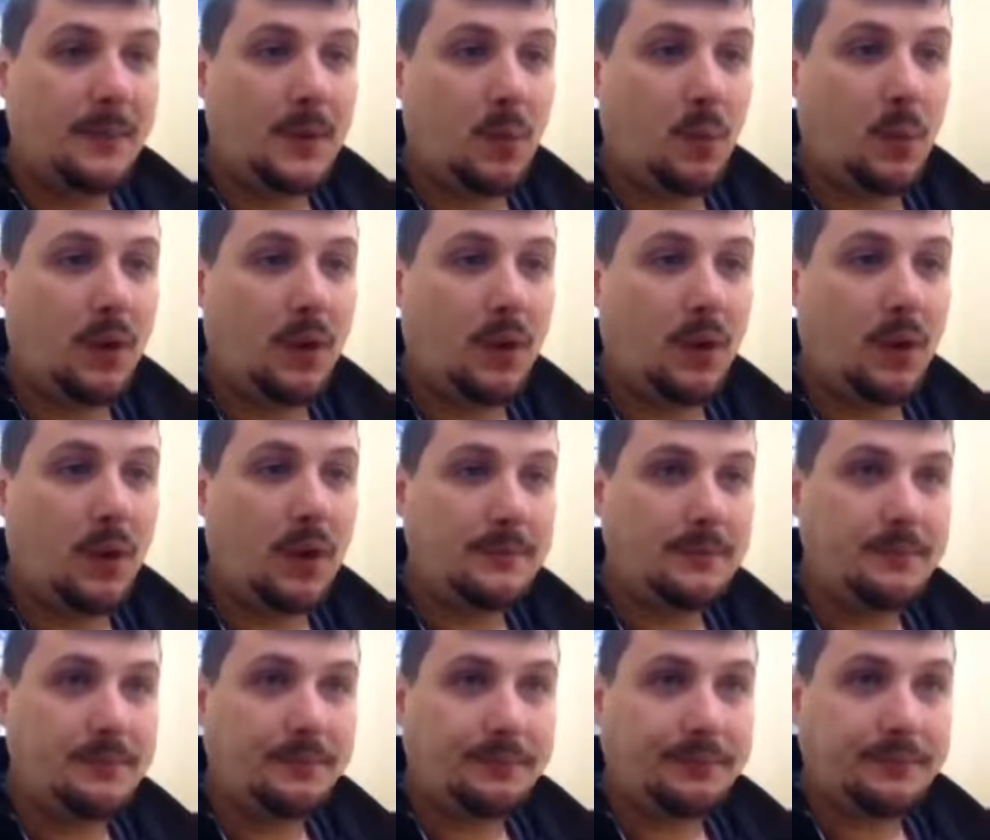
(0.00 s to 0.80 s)
what I'll
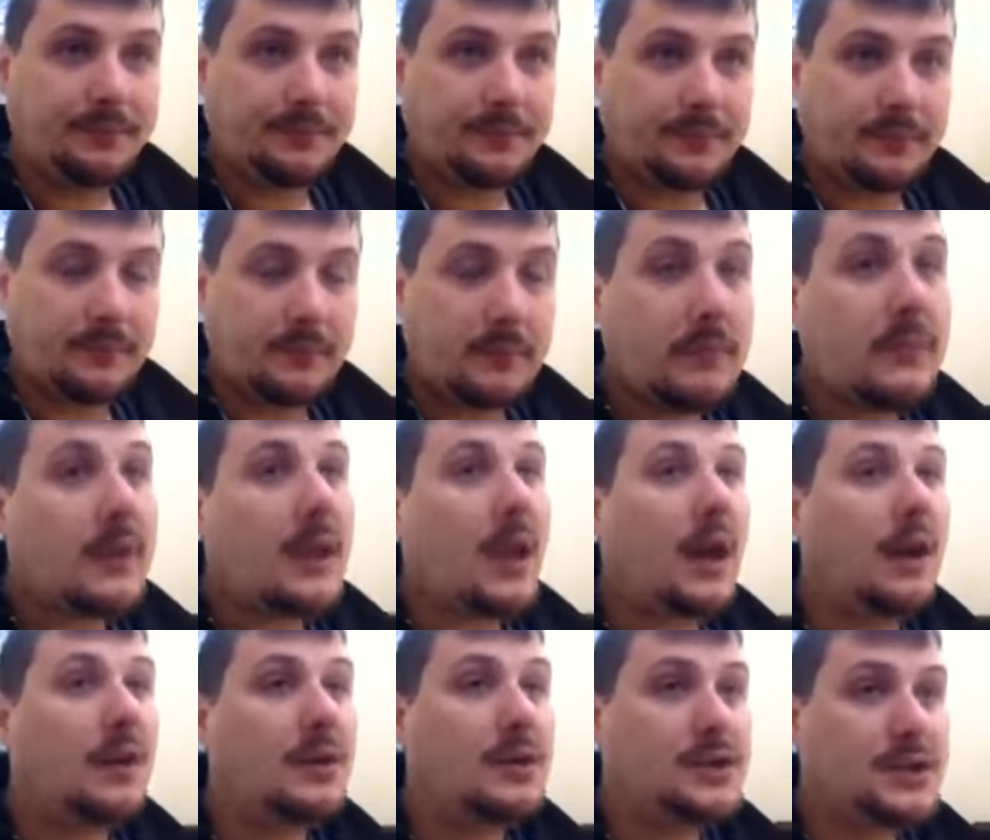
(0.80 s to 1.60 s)
do,
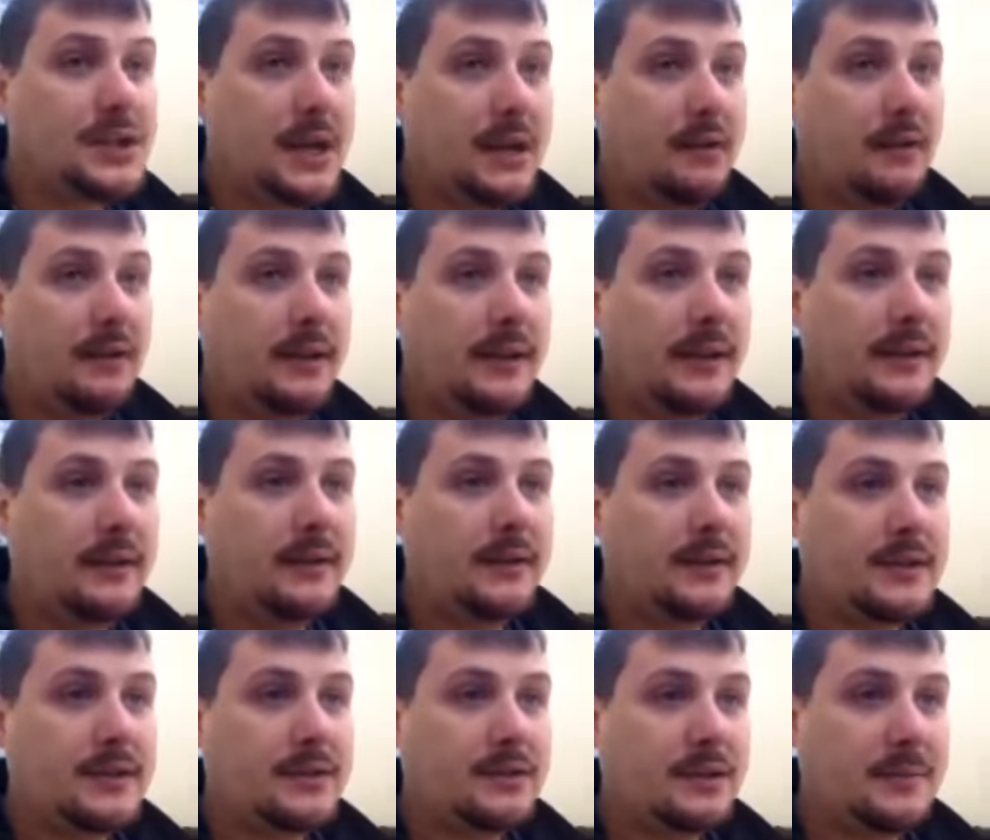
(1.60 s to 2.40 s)
I'll share a link in
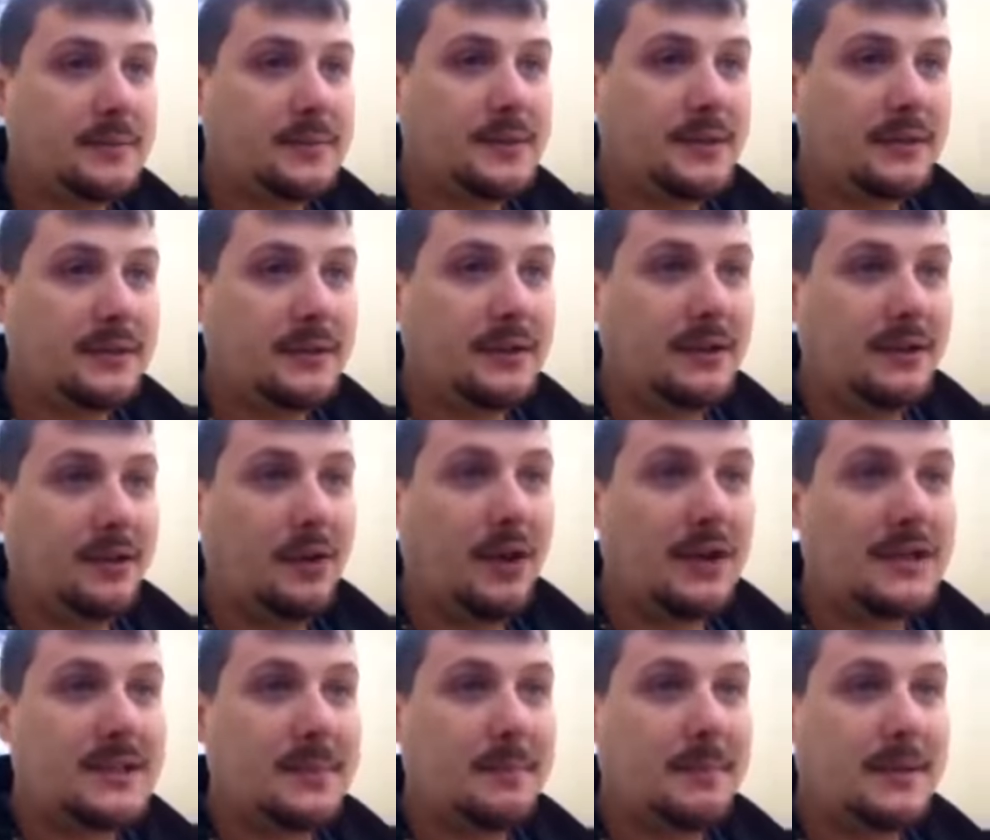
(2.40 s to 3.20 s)
the description. You
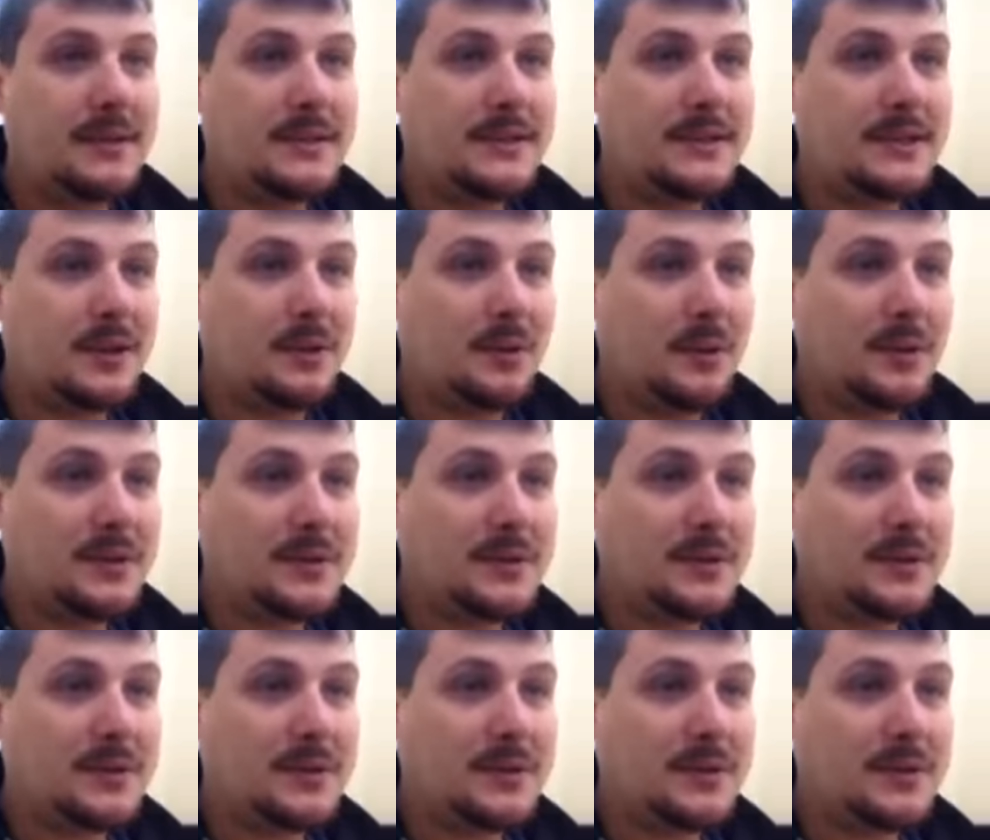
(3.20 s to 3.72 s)
guys have been so